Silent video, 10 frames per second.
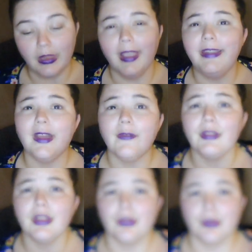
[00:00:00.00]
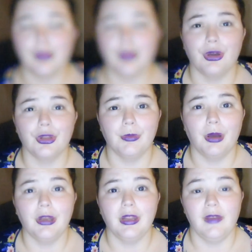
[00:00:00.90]
It definitely does secure them
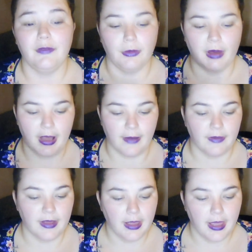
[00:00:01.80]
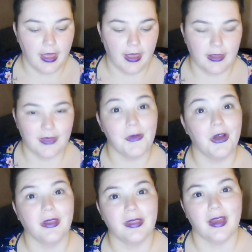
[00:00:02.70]
on if you have a
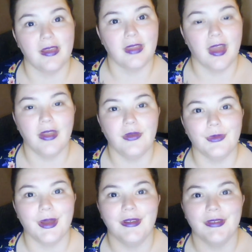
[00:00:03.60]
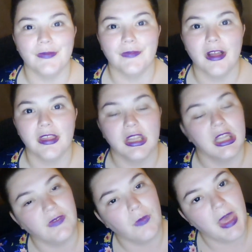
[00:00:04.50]
smaller sized head, whereas
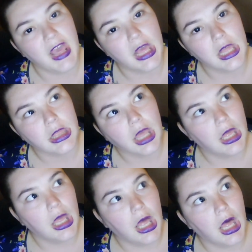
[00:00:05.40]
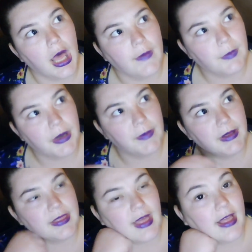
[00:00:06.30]
unfortunately for me, I have a pretty
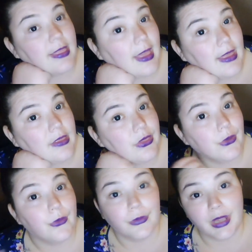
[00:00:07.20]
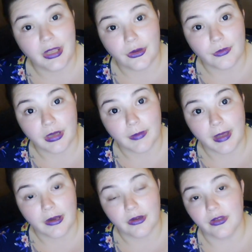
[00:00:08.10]
big fat head, so it don't really
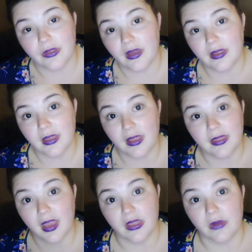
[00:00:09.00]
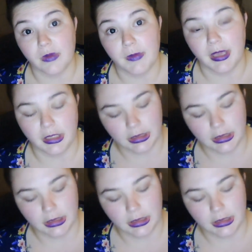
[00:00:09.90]
matter because it stays on with me.